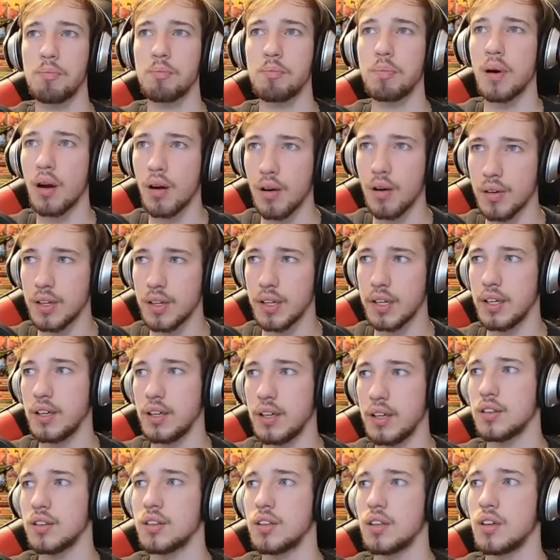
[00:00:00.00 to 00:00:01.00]
party
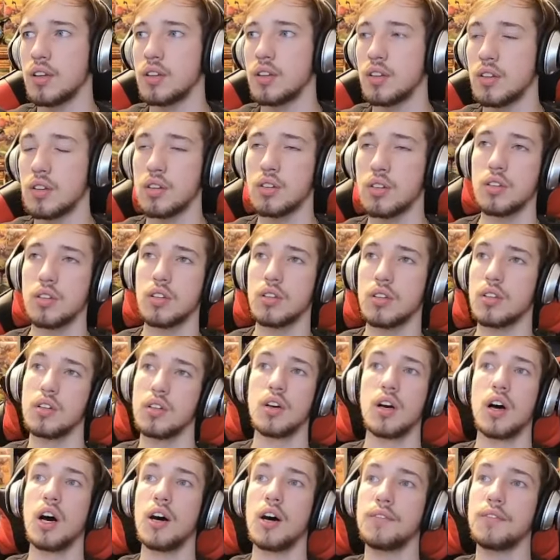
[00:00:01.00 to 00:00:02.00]

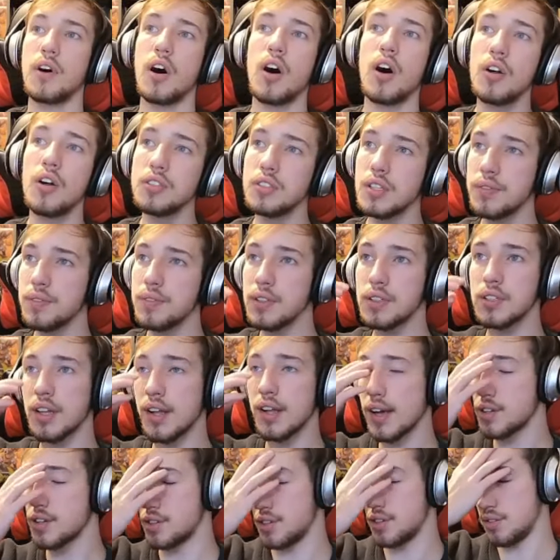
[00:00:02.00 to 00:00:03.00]
of all different
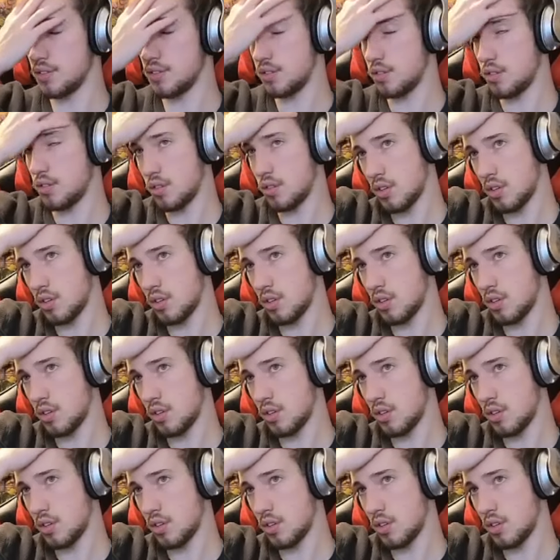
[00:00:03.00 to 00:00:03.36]
classes.